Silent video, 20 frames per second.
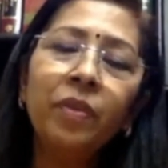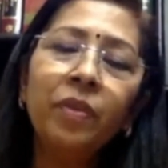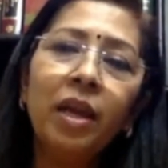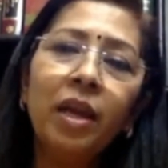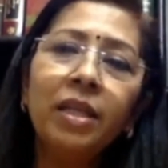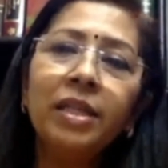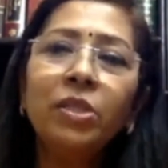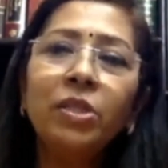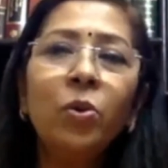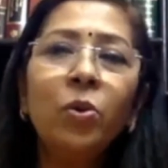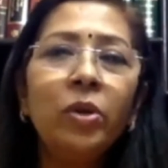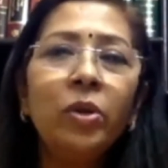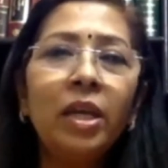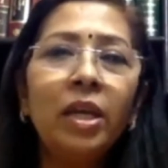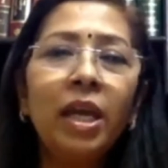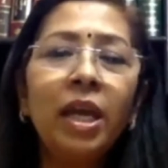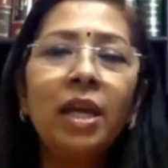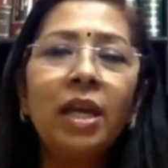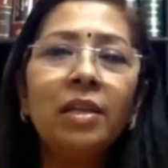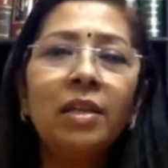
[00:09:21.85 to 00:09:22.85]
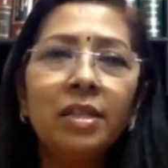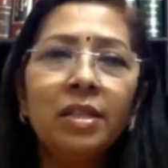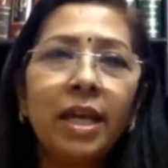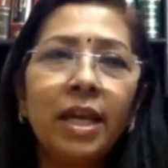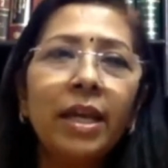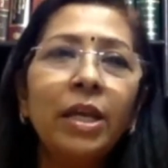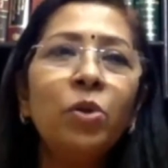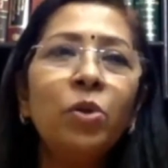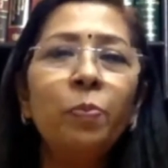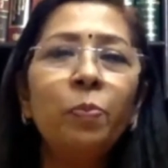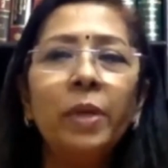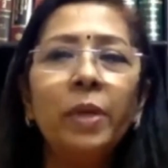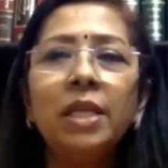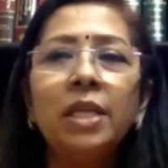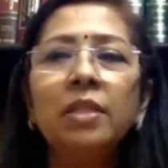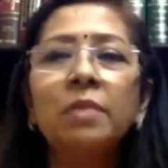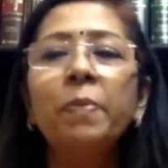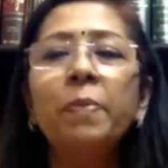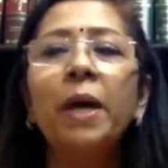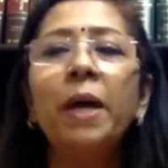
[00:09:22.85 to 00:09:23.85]
It is only 10
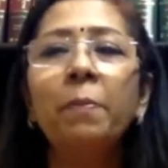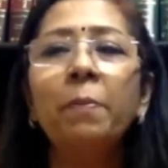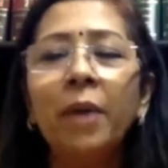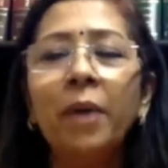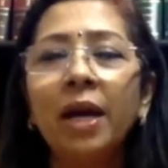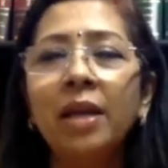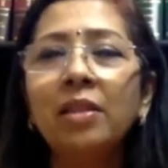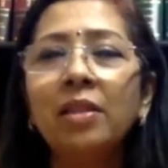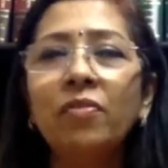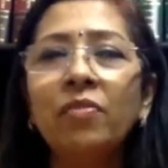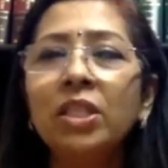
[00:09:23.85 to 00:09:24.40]
rupees per month,